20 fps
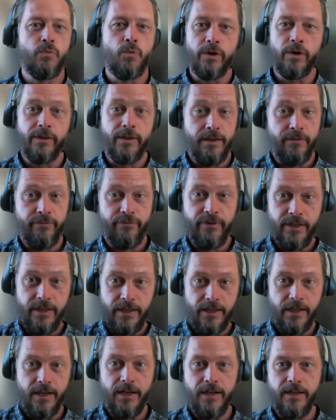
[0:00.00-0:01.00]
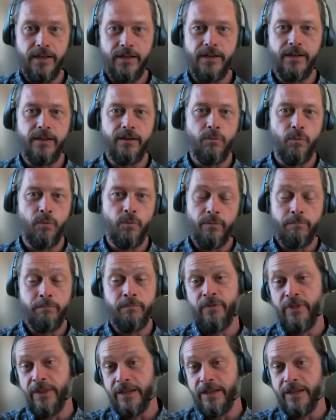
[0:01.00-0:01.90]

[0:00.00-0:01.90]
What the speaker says: What are they feeding on? What